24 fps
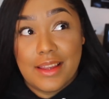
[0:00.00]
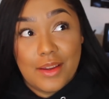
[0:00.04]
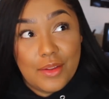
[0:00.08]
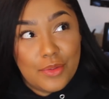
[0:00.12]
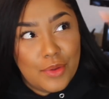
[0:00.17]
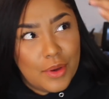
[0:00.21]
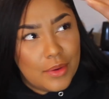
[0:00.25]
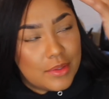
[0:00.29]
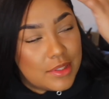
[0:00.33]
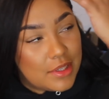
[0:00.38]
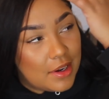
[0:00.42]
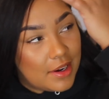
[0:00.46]

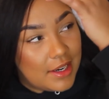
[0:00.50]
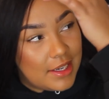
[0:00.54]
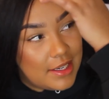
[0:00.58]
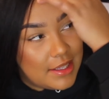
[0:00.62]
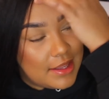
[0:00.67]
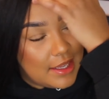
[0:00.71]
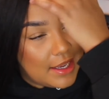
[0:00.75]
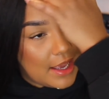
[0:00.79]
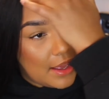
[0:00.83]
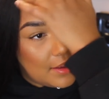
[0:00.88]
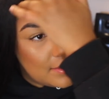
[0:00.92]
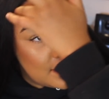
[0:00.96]
Is there
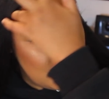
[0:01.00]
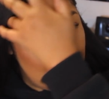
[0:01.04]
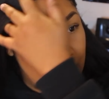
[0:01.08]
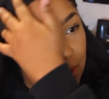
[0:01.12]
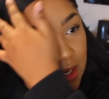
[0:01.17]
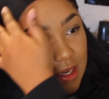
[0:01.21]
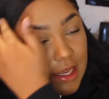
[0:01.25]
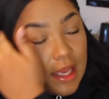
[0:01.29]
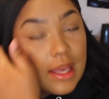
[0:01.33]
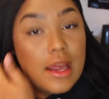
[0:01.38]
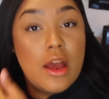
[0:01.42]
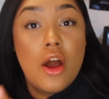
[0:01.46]
anything else I
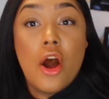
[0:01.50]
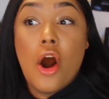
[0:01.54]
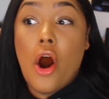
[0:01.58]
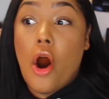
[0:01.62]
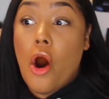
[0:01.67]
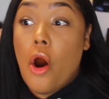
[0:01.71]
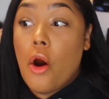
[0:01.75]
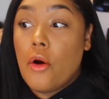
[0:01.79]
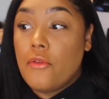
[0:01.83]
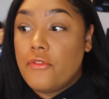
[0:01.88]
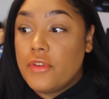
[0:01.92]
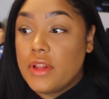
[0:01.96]
want to get?
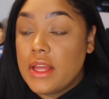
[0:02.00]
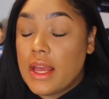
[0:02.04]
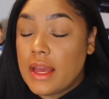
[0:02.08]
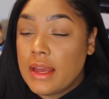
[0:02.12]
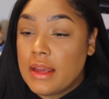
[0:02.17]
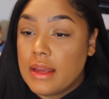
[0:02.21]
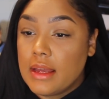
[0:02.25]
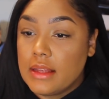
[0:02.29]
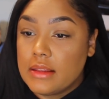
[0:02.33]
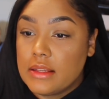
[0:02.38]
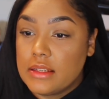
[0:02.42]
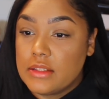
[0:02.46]
Hopefully I
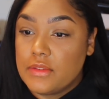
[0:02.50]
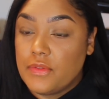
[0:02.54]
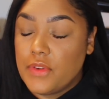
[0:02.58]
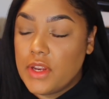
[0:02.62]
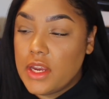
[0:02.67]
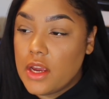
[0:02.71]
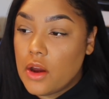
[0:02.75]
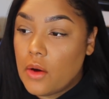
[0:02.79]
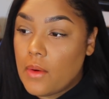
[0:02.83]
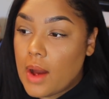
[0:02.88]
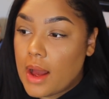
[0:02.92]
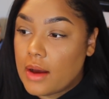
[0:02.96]
can get this
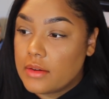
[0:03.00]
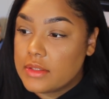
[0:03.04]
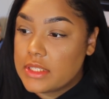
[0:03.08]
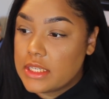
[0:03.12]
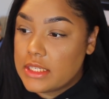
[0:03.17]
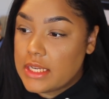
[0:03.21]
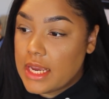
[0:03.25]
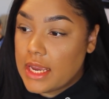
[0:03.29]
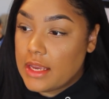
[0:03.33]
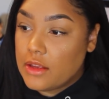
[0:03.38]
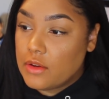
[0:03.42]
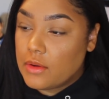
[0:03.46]
video out
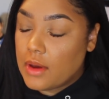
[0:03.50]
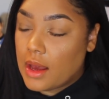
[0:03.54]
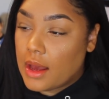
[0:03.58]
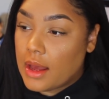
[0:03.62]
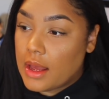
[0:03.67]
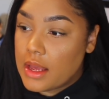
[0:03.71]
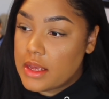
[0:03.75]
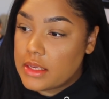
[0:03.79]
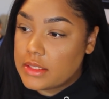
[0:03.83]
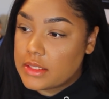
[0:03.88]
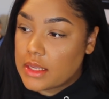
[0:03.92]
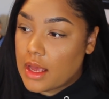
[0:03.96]
today, you
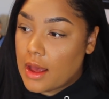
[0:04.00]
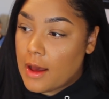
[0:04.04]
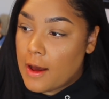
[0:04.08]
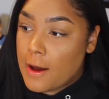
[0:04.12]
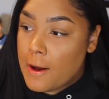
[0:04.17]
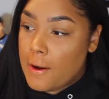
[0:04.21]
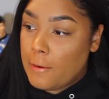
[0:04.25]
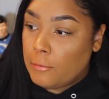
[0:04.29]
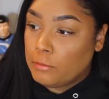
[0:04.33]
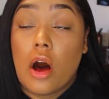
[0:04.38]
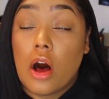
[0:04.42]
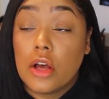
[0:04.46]
guys.
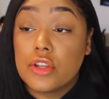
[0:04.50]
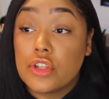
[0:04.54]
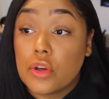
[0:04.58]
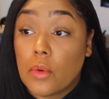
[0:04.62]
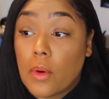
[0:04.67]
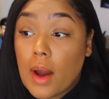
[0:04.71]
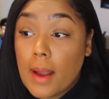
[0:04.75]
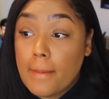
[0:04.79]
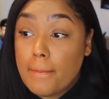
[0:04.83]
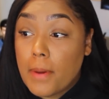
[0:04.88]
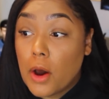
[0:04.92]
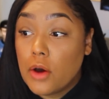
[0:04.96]

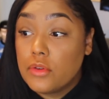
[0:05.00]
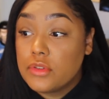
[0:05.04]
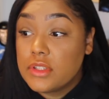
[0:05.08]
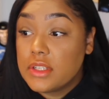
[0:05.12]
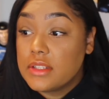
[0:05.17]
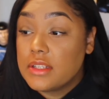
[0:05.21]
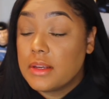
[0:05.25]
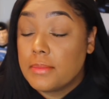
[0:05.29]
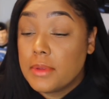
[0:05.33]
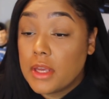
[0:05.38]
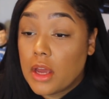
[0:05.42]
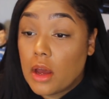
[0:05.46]
Also, I
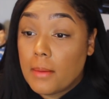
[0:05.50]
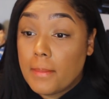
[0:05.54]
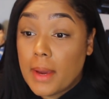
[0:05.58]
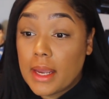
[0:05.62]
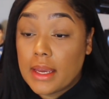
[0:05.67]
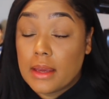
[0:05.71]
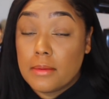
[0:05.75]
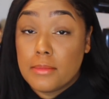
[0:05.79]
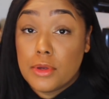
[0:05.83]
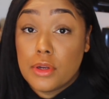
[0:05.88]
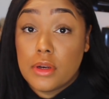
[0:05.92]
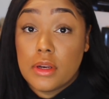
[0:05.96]
posted something on
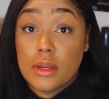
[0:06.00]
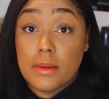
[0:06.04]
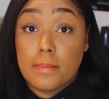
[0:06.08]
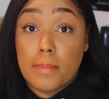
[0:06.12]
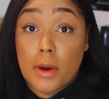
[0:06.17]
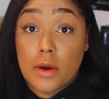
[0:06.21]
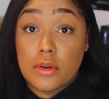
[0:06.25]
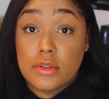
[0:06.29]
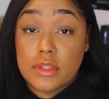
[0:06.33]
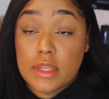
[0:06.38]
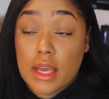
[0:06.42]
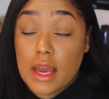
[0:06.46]
my community
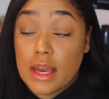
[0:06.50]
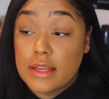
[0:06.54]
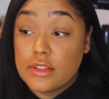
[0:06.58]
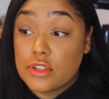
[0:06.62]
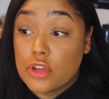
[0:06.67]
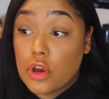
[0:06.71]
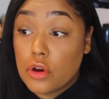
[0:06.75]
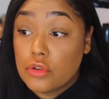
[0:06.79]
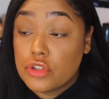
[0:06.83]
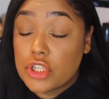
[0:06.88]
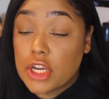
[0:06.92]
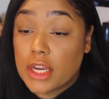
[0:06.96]
post, guys.
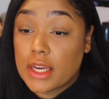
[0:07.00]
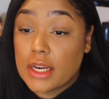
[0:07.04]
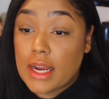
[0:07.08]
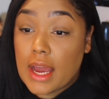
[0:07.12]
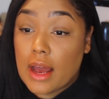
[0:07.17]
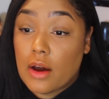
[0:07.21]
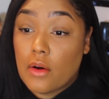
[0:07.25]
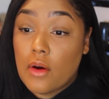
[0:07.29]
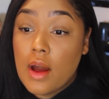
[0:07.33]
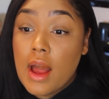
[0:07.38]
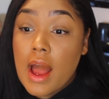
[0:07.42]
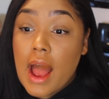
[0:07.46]
Go check it
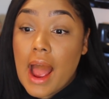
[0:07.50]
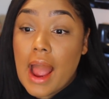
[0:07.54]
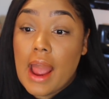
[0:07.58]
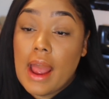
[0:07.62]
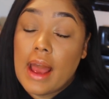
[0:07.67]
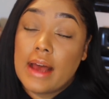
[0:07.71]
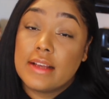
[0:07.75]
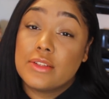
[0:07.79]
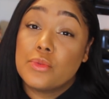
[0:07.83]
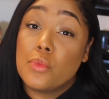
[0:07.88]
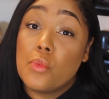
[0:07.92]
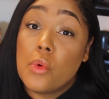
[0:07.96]
out. I
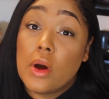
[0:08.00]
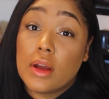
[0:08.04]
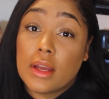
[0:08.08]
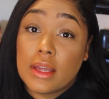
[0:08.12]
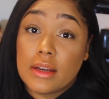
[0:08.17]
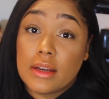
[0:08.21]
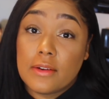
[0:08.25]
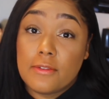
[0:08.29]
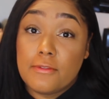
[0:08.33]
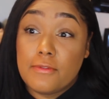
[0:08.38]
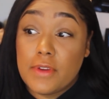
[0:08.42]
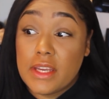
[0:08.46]
asked what
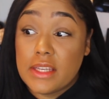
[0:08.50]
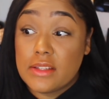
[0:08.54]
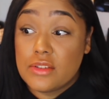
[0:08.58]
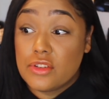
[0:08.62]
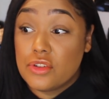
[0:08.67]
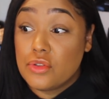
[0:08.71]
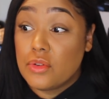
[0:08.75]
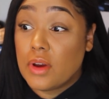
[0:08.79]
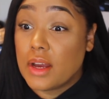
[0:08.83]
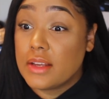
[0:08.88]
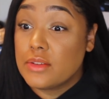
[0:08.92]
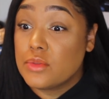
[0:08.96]
kind of feast
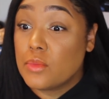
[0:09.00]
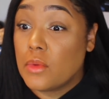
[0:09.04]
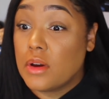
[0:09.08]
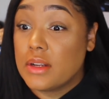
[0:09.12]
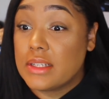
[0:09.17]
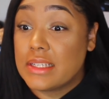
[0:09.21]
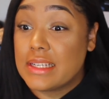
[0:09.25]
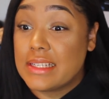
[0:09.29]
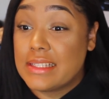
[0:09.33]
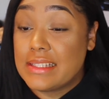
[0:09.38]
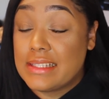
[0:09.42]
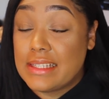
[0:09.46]
do you guys
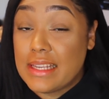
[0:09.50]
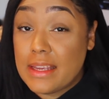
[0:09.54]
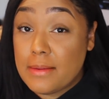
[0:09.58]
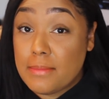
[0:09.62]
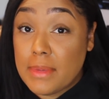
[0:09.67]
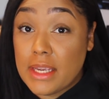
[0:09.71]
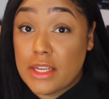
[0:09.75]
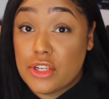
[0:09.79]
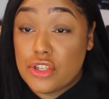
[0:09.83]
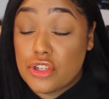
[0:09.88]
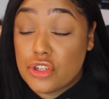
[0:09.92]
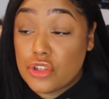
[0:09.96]
want to see
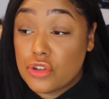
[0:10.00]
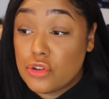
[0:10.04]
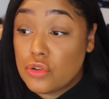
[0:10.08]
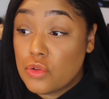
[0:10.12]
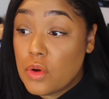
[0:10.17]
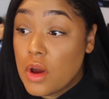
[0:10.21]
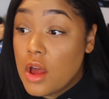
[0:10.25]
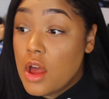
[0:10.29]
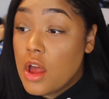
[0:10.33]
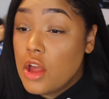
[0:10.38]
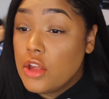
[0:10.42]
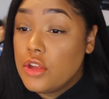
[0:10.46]
me
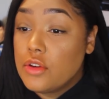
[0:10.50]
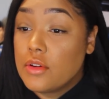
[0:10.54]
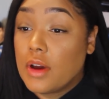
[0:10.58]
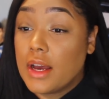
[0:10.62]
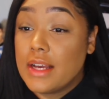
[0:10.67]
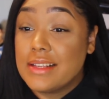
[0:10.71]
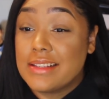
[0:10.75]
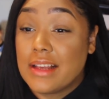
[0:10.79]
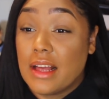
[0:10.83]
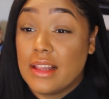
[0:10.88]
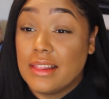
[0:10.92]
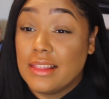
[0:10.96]
do. You
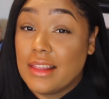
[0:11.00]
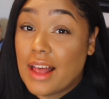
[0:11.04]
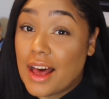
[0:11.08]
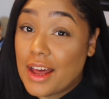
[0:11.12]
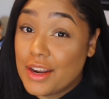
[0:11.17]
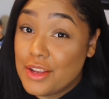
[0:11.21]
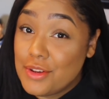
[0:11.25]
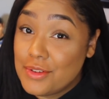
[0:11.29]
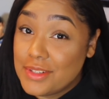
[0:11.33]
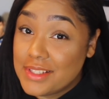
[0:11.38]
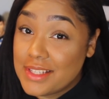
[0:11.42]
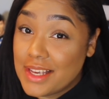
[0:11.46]
guys, a lot
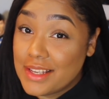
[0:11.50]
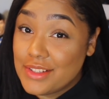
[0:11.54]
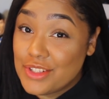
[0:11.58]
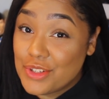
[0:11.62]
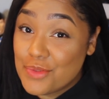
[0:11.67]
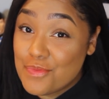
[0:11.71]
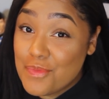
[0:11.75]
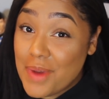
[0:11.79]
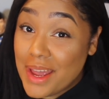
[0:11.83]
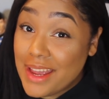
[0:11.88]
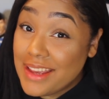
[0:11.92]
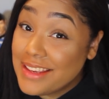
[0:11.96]
of you said
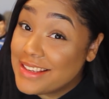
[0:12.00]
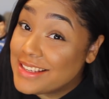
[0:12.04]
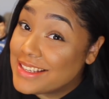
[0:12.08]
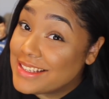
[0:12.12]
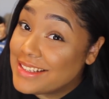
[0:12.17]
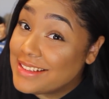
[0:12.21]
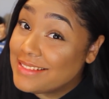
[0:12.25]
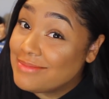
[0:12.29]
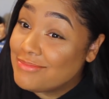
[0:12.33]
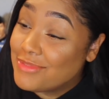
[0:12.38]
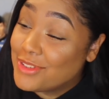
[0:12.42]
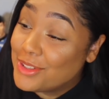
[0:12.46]

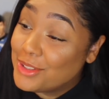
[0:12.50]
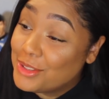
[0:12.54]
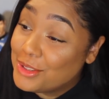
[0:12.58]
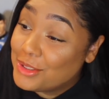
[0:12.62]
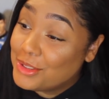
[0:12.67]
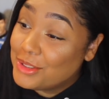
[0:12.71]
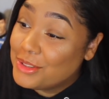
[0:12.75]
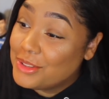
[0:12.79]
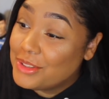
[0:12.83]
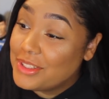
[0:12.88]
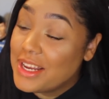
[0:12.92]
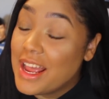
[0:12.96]
Jamaican
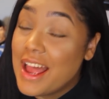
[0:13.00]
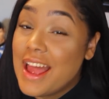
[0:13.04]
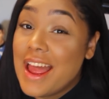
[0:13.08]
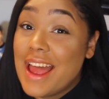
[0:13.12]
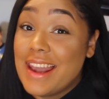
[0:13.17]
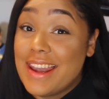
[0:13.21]
food.